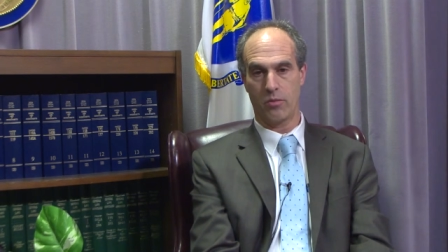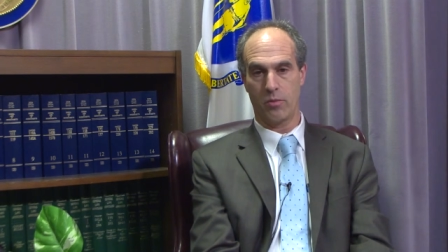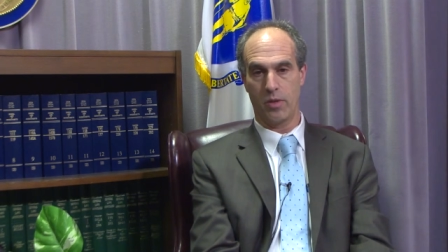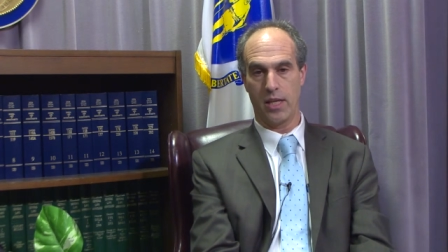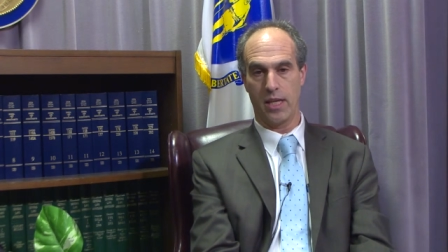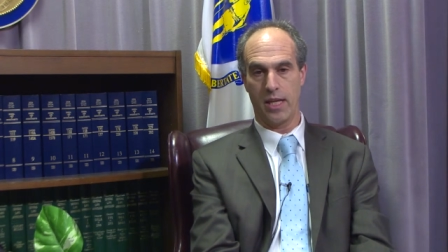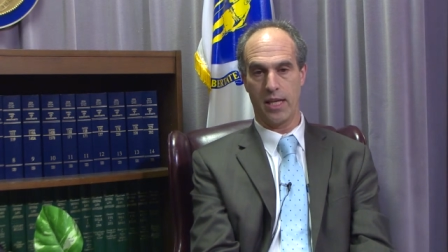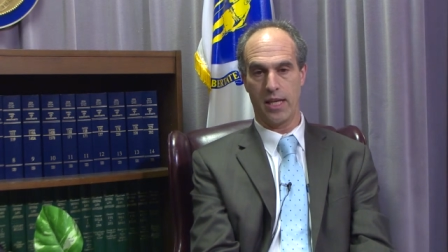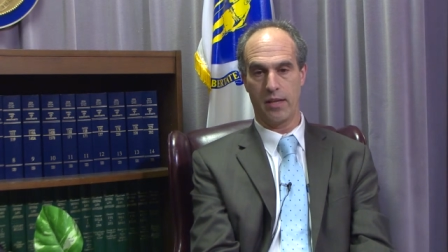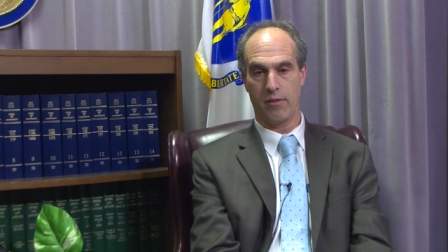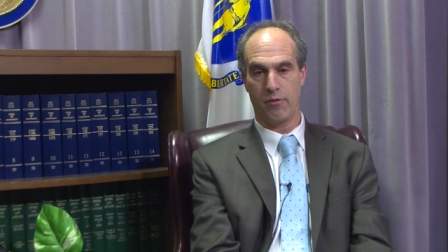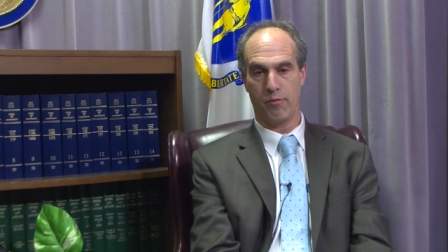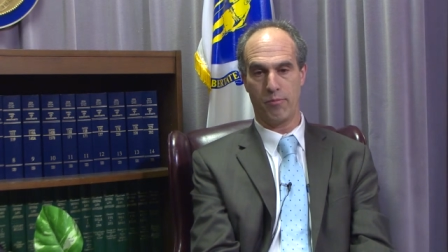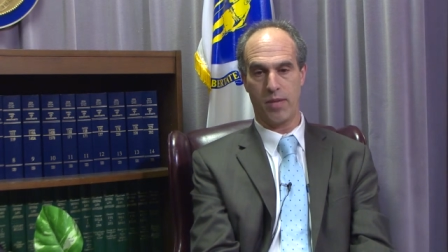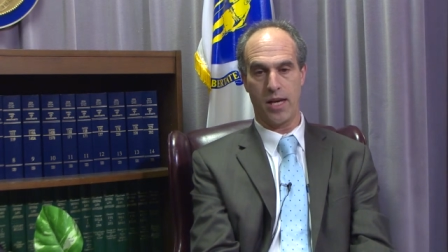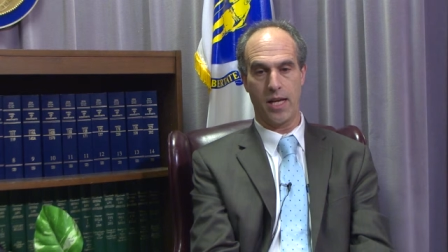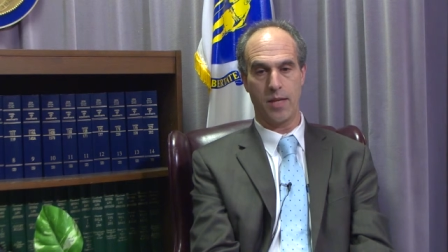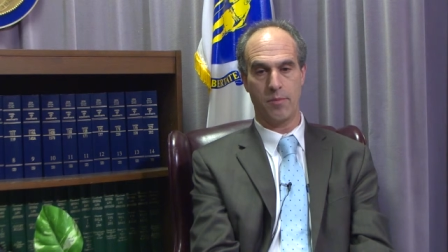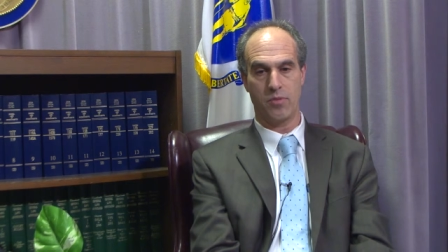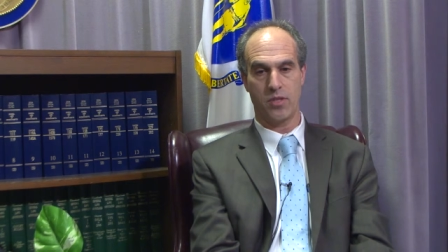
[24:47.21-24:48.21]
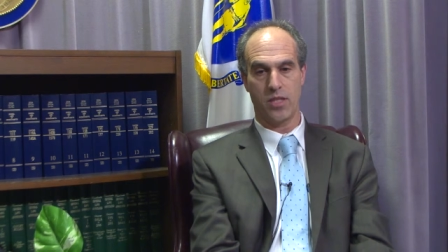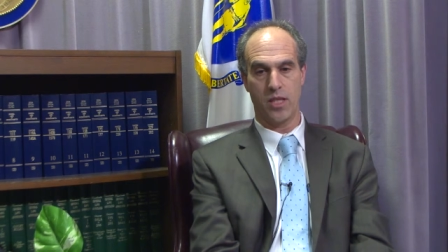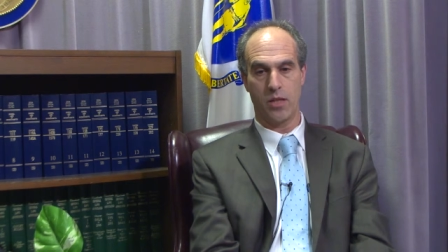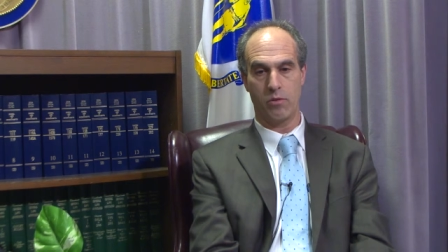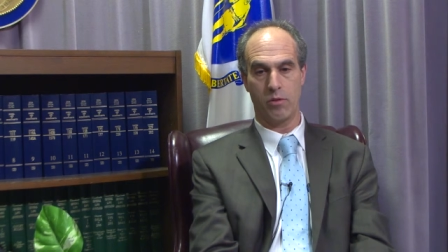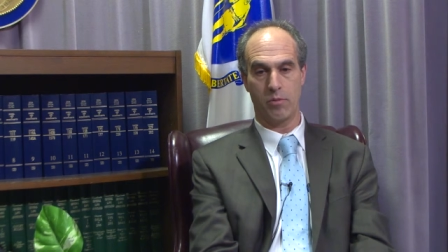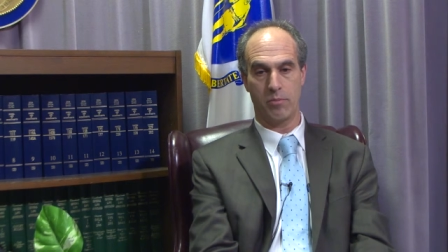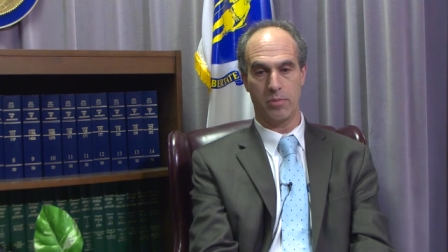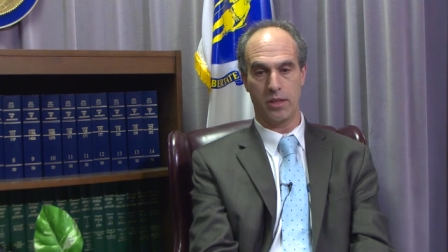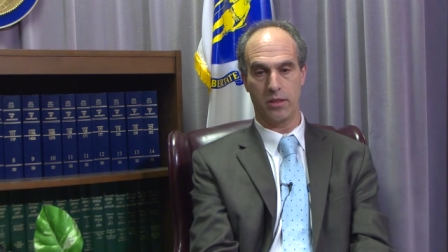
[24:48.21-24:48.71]
We have pipes that
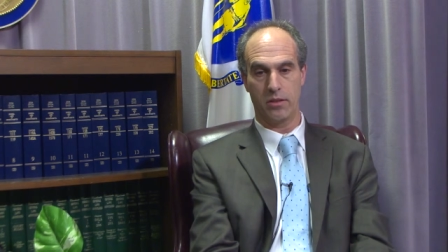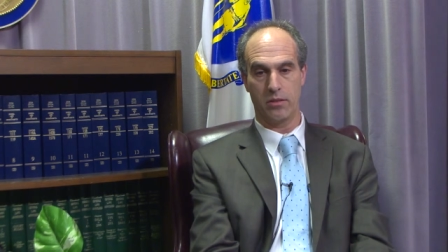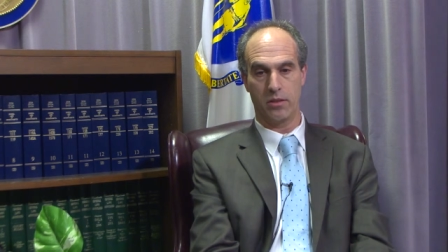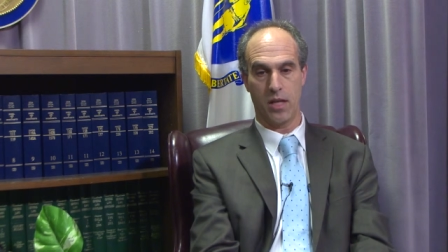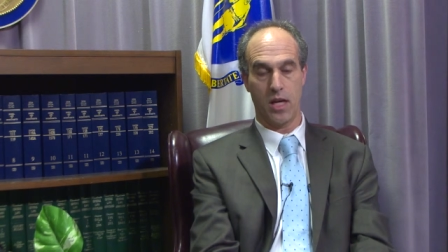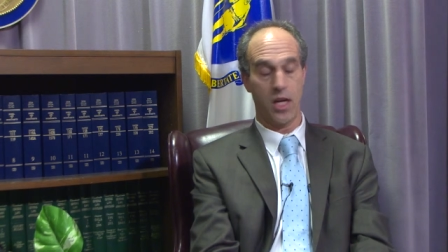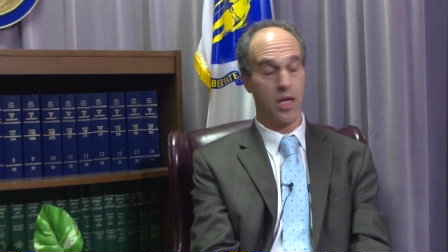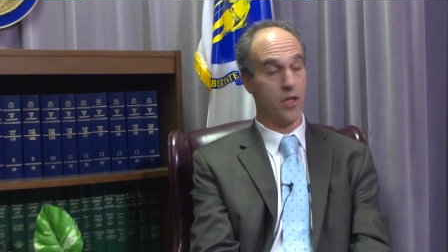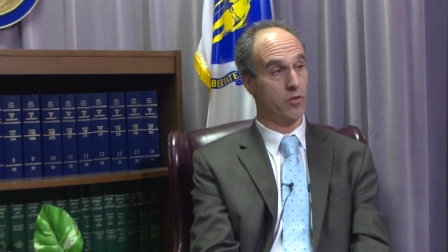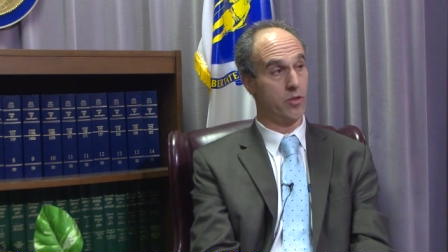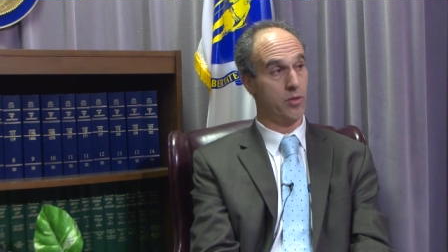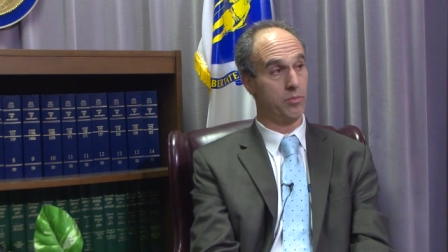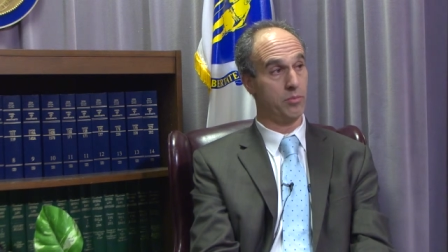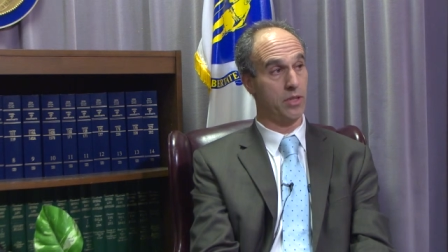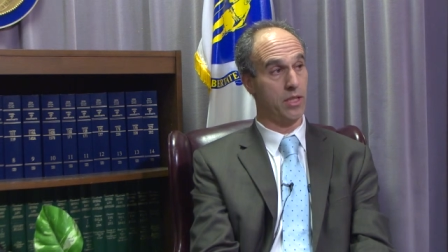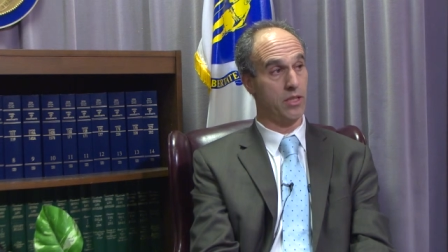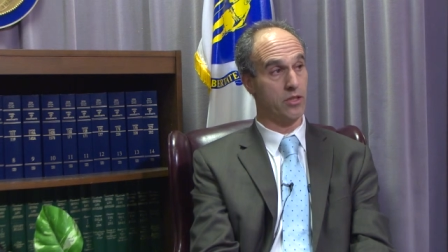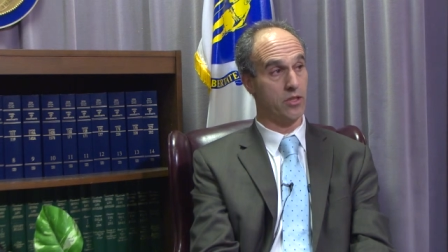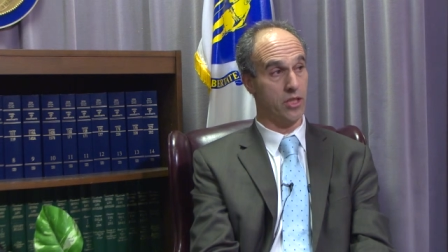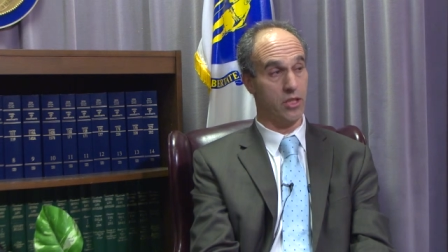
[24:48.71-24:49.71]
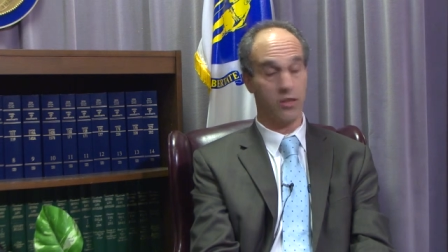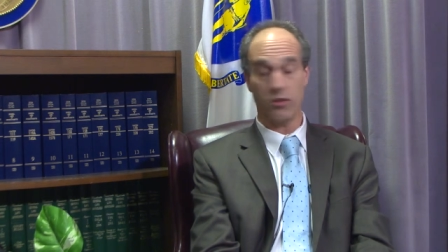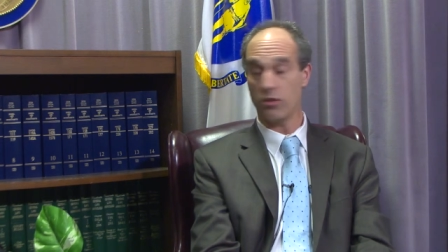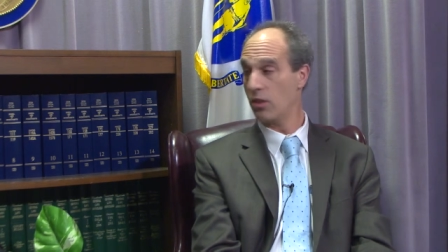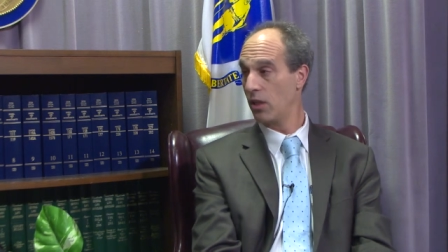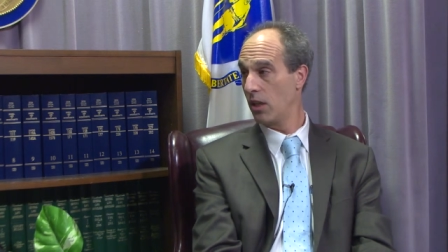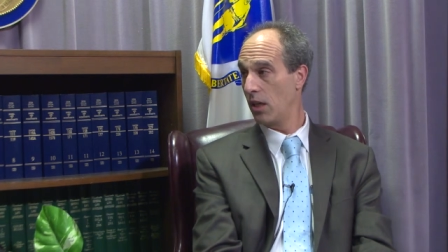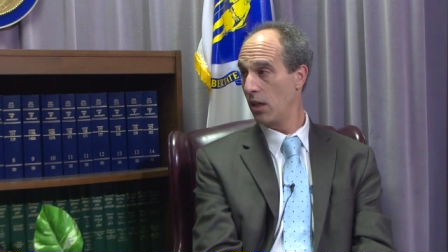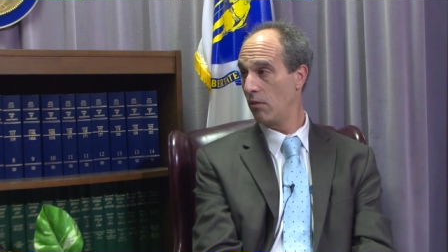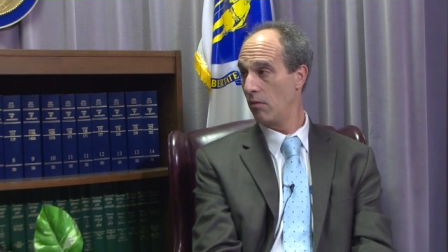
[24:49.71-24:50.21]
were built 100+ years
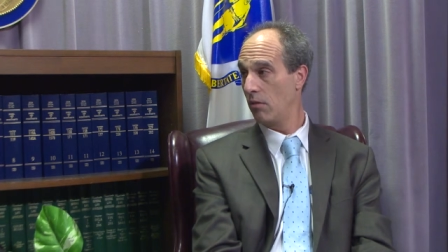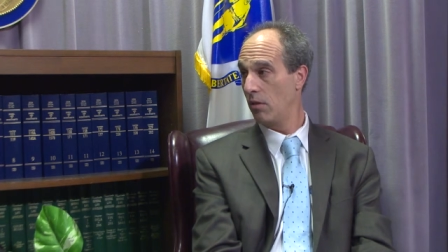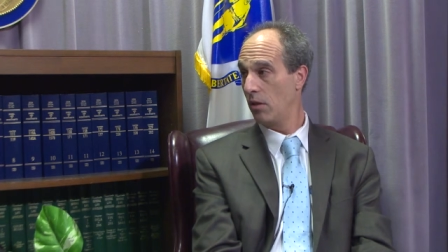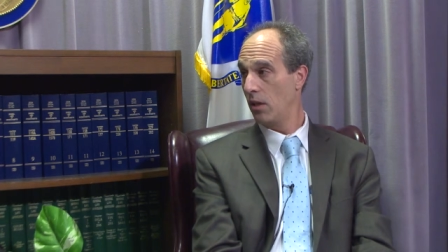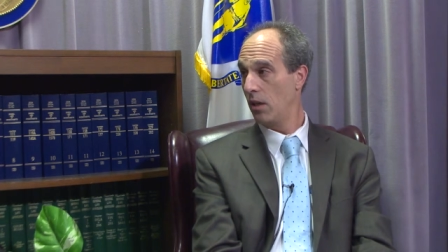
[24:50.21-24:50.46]
ago